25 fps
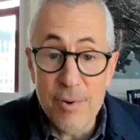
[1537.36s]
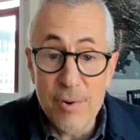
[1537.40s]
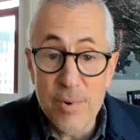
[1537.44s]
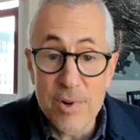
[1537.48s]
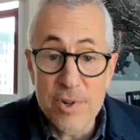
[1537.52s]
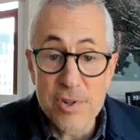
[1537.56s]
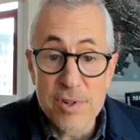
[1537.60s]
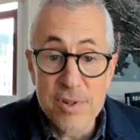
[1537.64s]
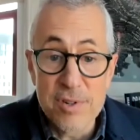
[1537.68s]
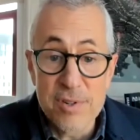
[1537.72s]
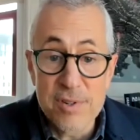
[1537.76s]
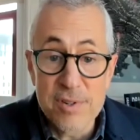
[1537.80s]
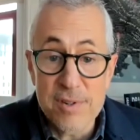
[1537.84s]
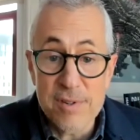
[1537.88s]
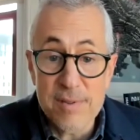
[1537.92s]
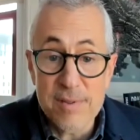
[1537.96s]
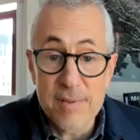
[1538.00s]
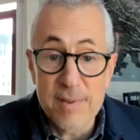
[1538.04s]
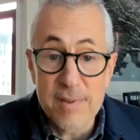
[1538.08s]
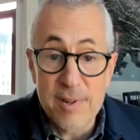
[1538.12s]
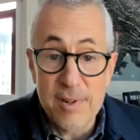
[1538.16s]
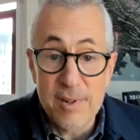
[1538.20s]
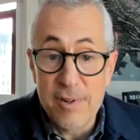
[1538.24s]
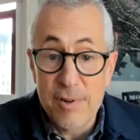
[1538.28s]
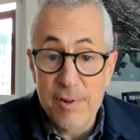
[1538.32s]
which is
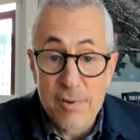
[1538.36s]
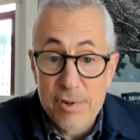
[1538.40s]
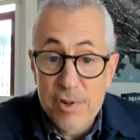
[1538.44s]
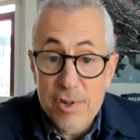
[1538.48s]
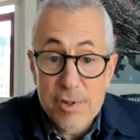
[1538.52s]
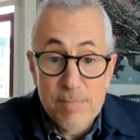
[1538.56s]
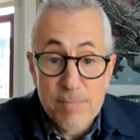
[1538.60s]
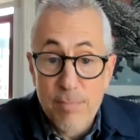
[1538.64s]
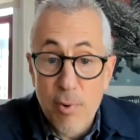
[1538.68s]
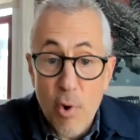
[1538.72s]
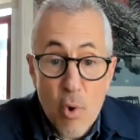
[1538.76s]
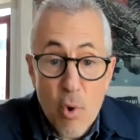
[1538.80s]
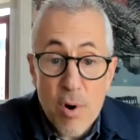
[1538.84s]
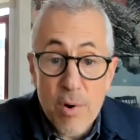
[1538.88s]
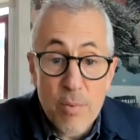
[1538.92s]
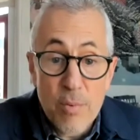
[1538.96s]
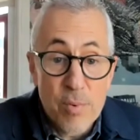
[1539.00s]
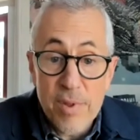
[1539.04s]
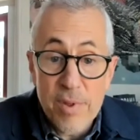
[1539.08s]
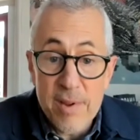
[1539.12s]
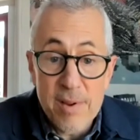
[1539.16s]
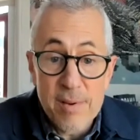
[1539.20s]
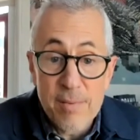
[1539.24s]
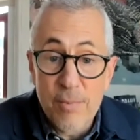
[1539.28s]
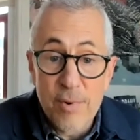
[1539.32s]
you're just born
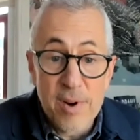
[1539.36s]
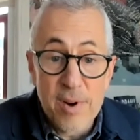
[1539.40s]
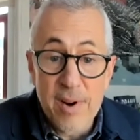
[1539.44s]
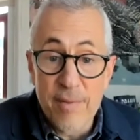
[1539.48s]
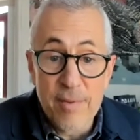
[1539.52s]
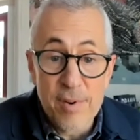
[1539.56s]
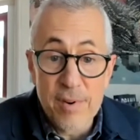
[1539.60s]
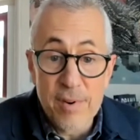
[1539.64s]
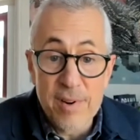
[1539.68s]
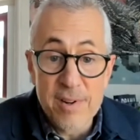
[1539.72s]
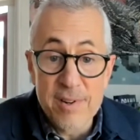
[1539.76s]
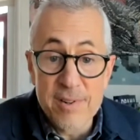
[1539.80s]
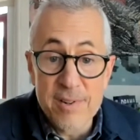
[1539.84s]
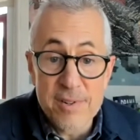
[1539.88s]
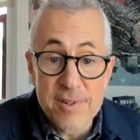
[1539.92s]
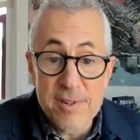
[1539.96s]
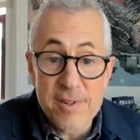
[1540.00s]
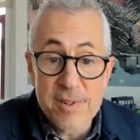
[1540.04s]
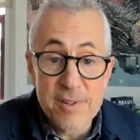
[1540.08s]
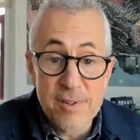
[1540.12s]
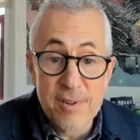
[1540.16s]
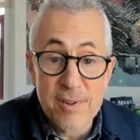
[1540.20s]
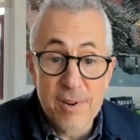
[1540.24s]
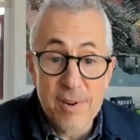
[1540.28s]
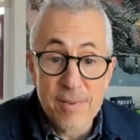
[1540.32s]
with it, whatever it is.
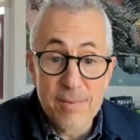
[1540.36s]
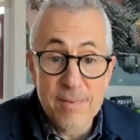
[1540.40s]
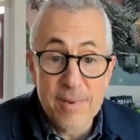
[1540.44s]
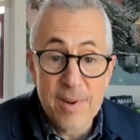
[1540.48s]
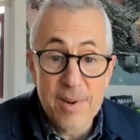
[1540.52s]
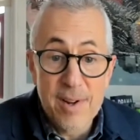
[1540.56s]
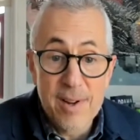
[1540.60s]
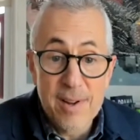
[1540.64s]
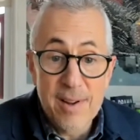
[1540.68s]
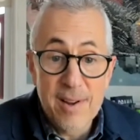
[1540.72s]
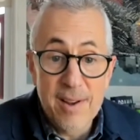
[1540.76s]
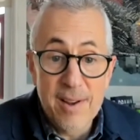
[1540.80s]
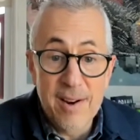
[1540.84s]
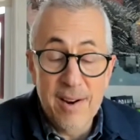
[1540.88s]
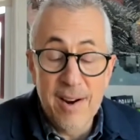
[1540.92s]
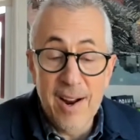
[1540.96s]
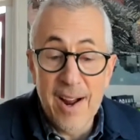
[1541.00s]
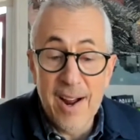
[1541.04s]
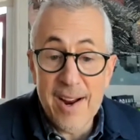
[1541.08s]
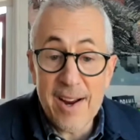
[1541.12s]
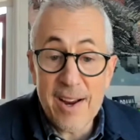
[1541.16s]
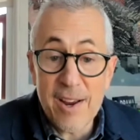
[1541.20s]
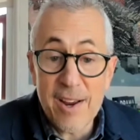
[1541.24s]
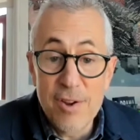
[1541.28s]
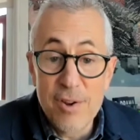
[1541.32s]
You don't, and an
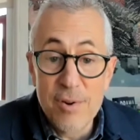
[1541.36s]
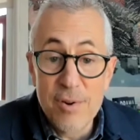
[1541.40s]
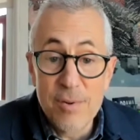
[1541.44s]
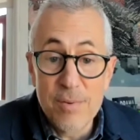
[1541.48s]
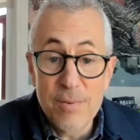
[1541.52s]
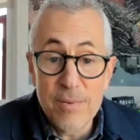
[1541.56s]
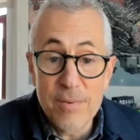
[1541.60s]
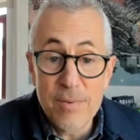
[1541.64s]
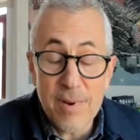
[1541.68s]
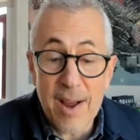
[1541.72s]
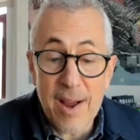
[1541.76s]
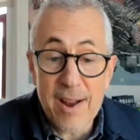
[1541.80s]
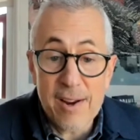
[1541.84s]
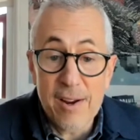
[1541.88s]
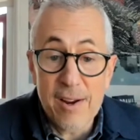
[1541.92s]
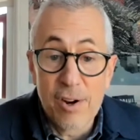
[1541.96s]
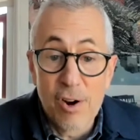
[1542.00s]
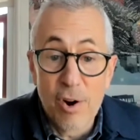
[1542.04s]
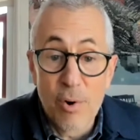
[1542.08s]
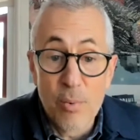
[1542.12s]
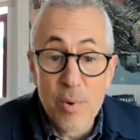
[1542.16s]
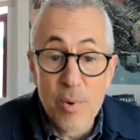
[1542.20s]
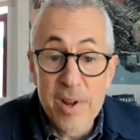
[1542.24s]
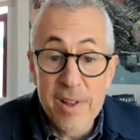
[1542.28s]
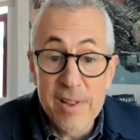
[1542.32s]
IQ, I could go
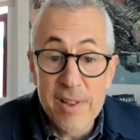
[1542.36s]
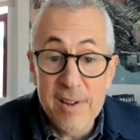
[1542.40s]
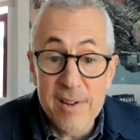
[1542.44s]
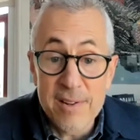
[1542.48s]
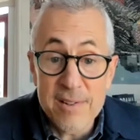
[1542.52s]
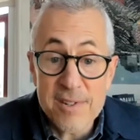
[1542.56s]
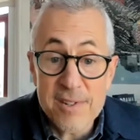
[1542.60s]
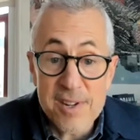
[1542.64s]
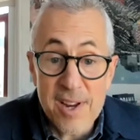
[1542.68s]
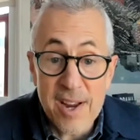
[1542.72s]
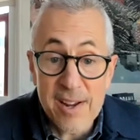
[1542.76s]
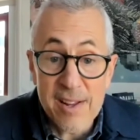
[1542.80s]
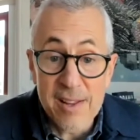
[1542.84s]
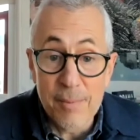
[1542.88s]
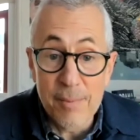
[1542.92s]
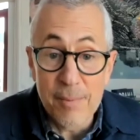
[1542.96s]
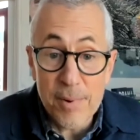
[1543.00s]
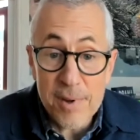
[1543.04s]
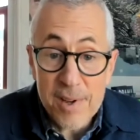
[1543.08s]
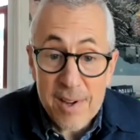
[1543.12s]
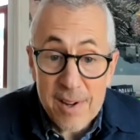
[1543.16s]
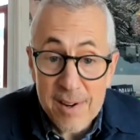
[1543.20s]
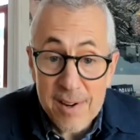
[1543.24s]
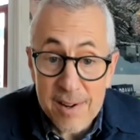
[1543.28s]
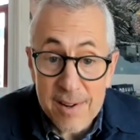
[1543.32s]
read the
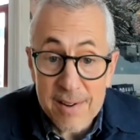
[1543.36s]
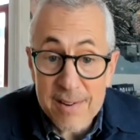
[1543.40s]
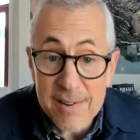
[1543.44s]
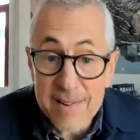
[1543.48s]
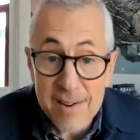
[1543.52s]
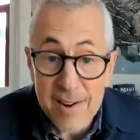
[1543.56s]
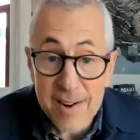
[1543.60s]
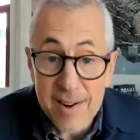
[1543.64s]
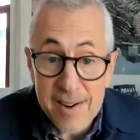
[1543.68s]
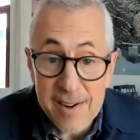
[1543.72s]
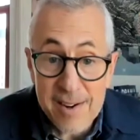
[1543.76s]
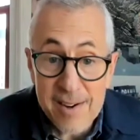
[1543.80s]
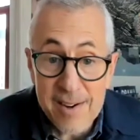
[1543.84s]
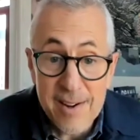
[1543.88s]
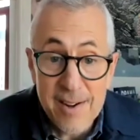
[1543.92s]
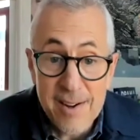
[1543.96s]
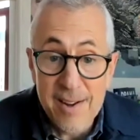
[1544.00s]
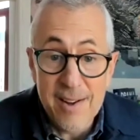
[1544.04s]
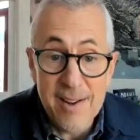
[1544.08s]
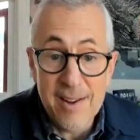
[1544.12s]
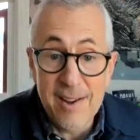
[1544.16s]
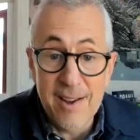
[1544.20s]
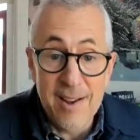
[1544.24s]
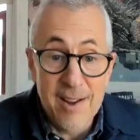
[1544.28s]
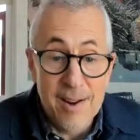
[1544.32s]
encyclopedia tonight,
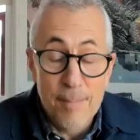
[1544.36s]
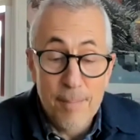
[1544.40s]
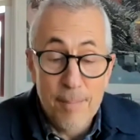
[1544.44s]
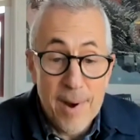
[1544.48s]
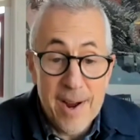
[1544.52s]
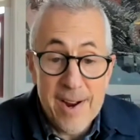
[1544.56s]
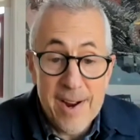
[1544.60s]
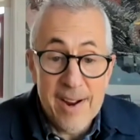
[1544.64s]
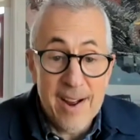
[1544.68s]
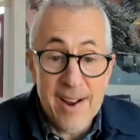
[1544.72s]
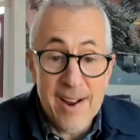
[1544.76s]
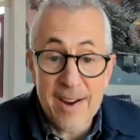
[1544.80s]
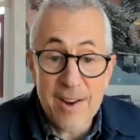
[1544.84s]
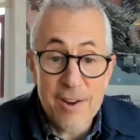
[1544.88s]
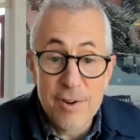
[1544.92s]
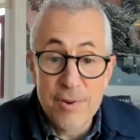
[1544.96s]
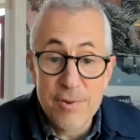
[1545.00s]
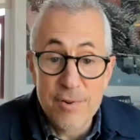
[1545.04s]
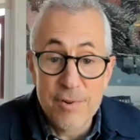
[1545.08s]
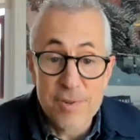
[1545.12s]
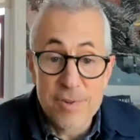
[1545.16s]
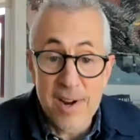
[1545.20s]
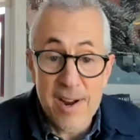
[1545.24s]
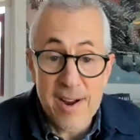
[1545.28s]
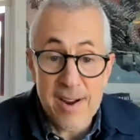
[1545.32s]
and my IQ
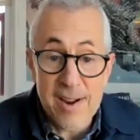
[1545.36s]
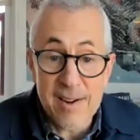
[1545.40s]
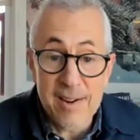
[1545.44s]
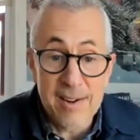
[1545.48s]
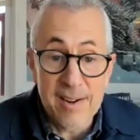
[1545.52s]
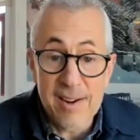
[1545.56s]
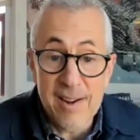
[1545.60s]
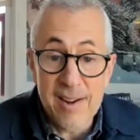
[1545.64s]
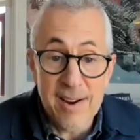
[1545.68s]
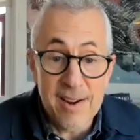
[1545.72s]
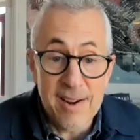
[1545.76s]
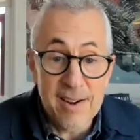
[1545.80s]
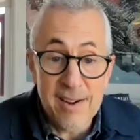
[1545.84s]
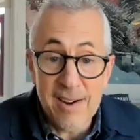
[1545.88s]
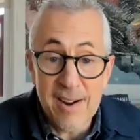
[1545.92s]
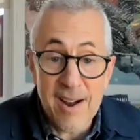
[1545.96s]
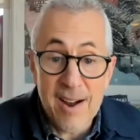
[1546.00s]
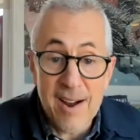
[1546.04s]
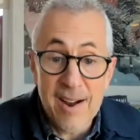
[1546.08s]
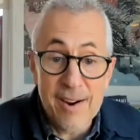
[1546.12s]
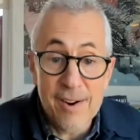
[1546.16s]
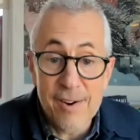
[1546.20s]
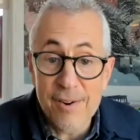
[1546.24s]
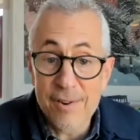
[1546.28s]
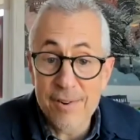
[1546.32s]
is not going to get any
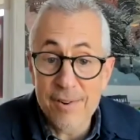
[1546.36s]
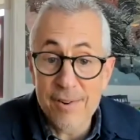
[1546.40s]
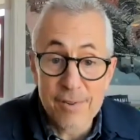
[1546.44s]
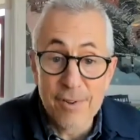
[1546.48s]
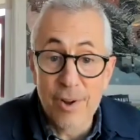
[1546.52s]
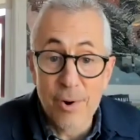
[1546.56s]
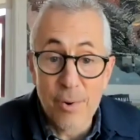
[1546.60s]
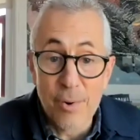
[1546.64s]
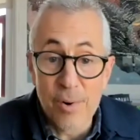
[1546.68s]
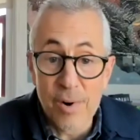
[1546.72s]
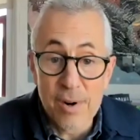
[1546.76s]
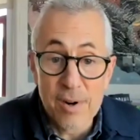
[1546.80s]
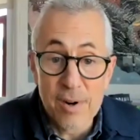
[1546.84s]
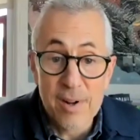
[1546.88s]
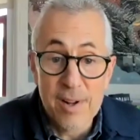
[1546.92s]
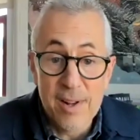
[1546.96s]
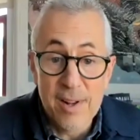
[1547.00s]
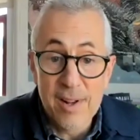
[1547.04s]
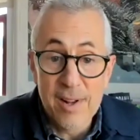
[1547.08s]
higher or lower.